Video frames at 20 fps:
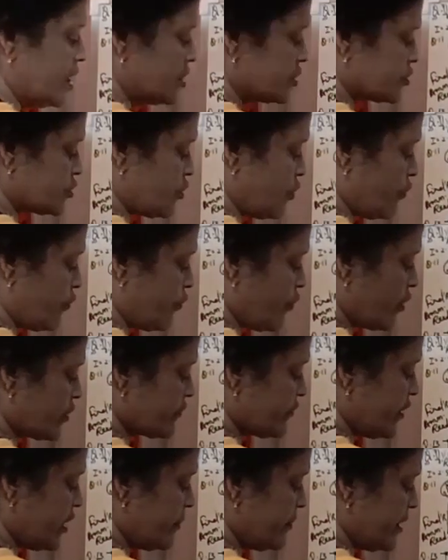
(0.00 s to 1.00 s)
So what
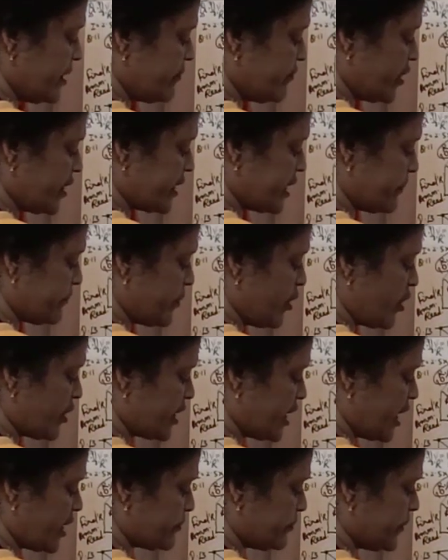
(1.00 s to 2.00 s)
will be 1 upon
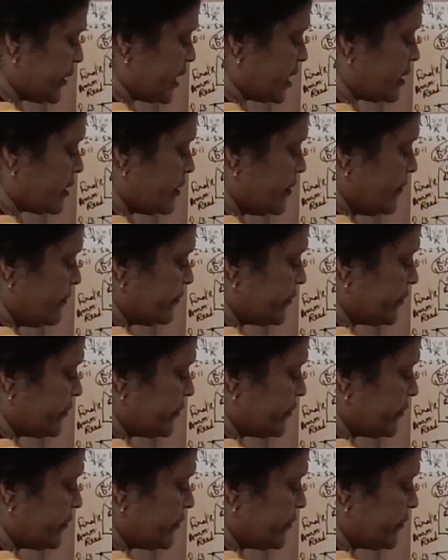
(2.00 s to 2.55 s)
RP?